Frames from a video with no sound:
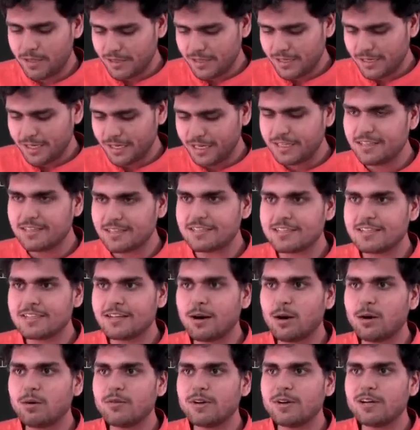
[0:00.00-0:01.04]
thing and this is
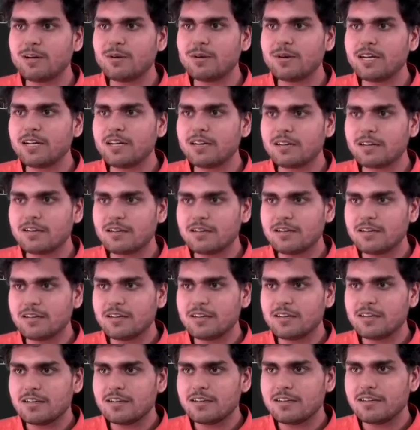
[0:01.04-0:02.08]
how we do it,
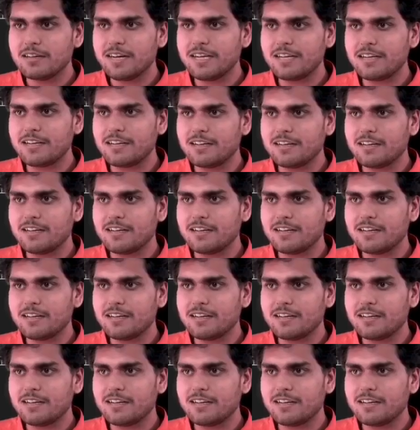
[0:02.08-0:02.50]
right?